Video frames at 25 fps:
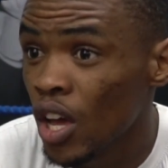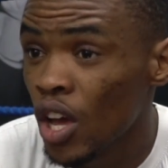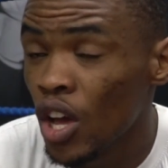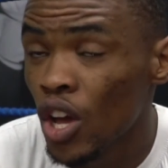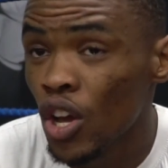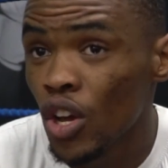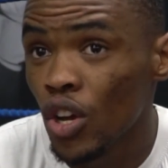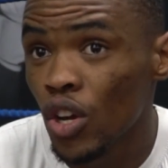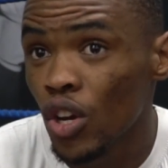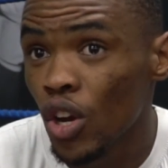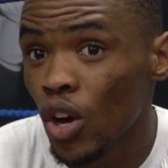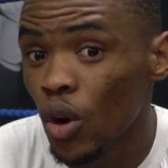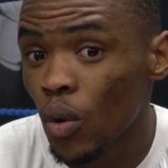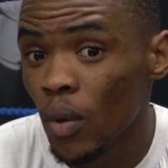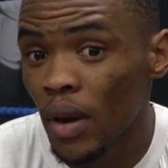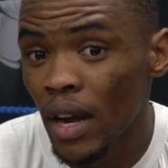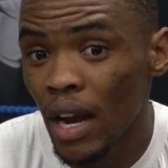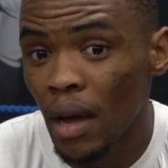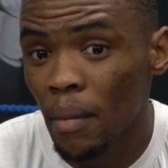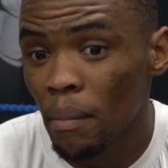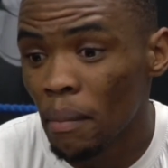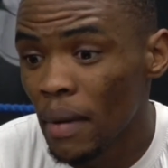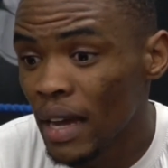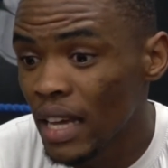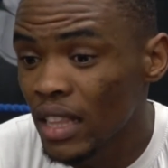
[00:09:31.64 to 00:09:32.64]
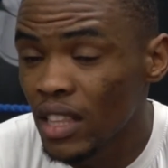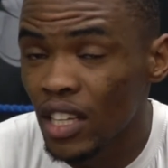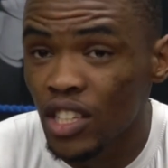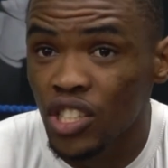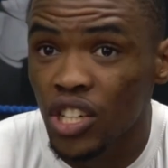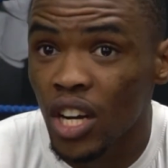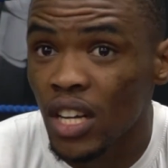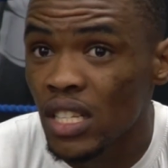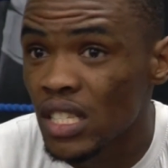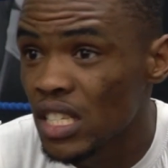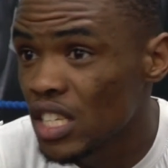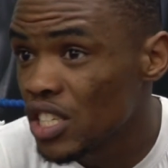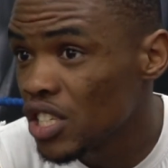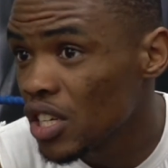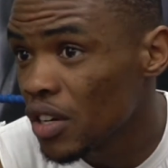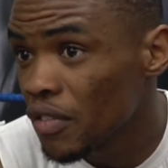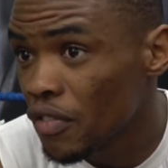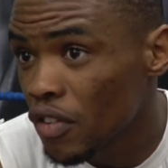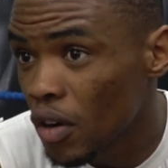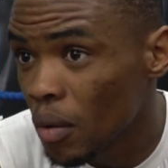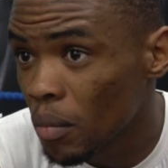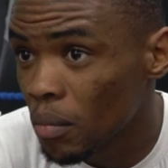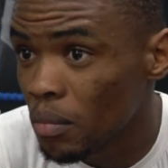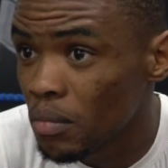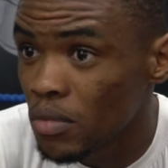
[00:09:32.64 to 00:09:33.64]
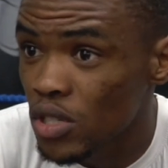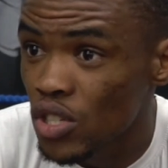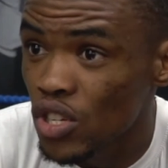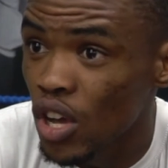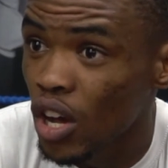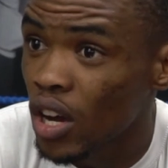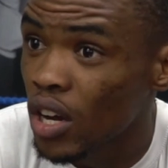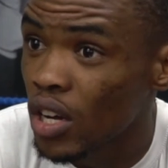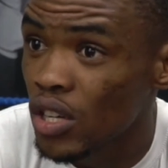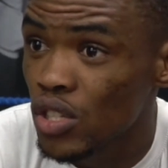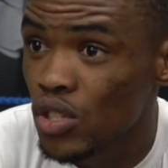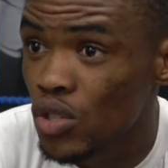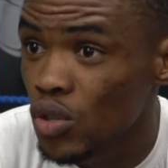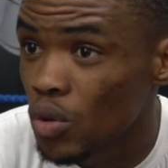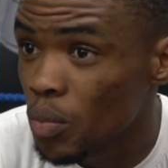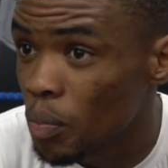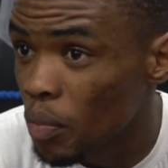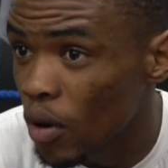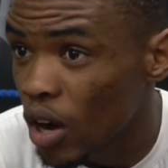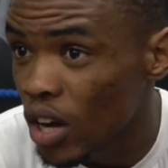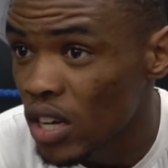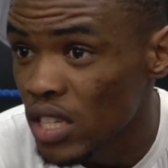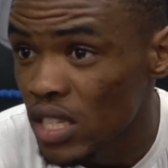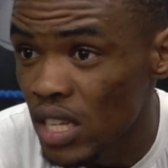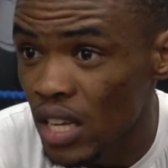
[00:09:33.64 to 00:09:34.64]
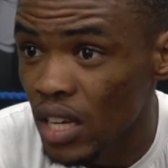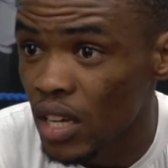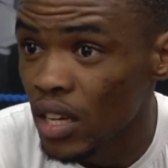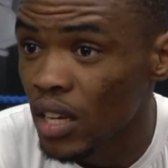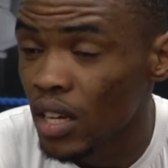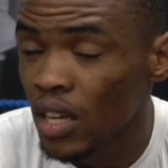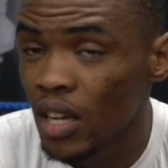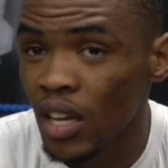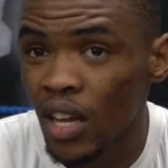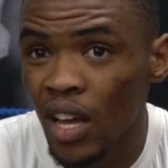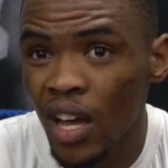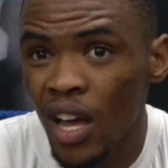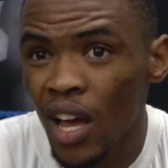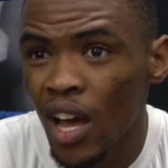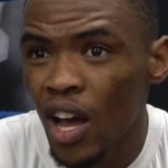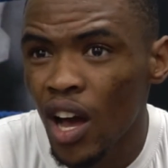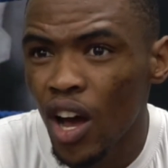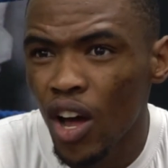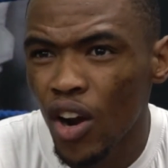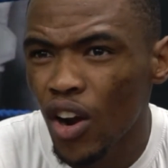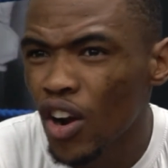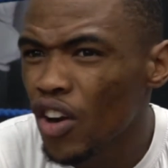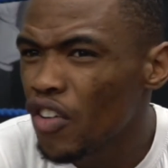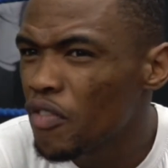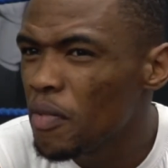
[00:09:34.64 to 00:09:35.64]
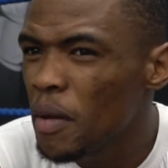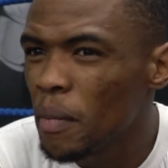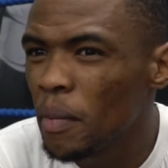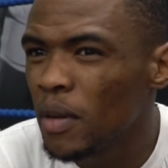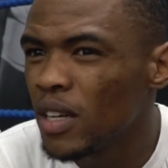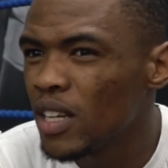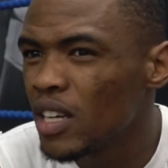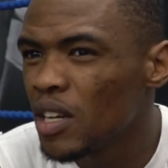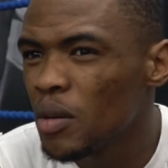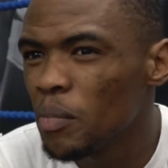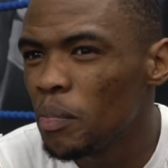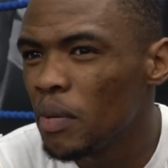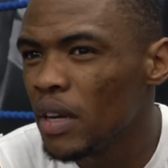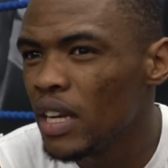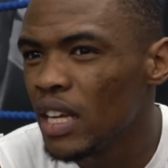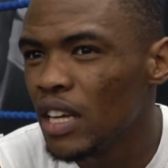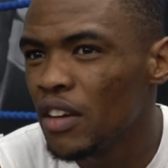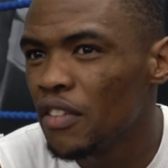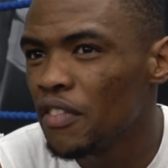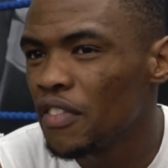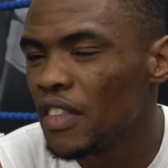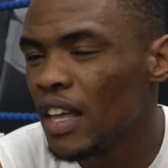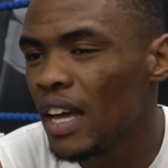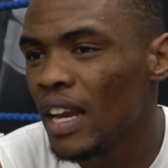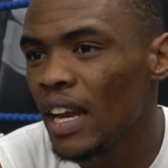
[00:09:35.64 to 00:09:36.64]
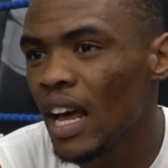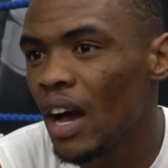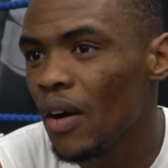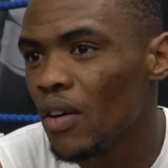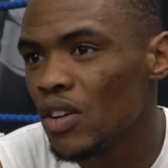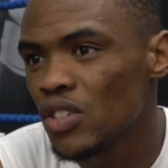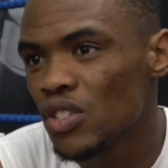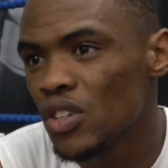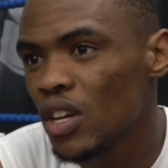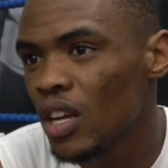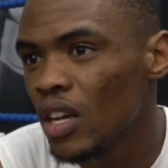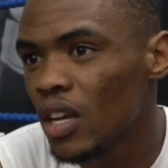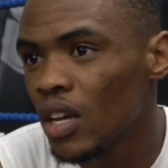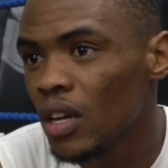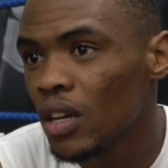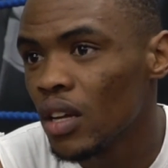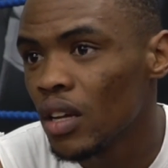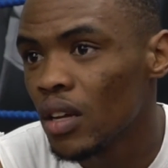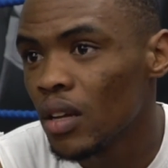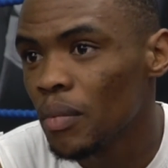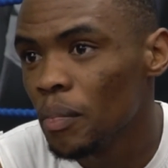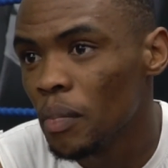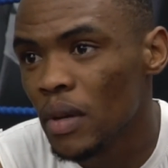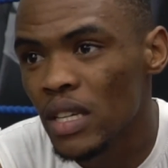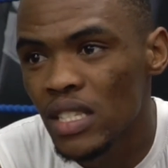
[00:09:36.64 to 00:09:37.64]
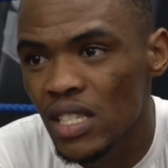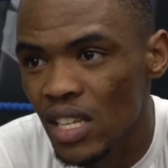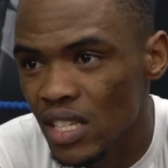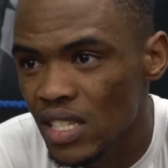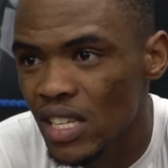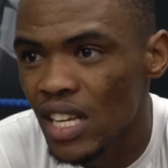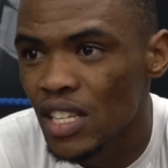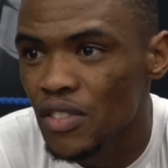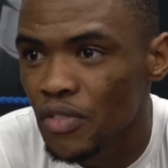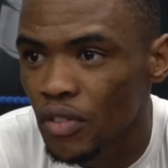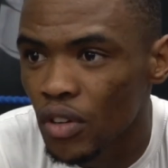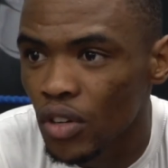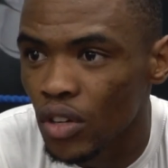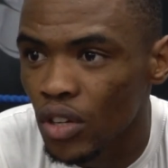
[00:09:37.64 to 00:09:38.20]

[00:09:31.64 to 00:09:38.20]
You know, when I made the transition from soccer to boxing, a lot of people didn't believe that I was gonna be successful,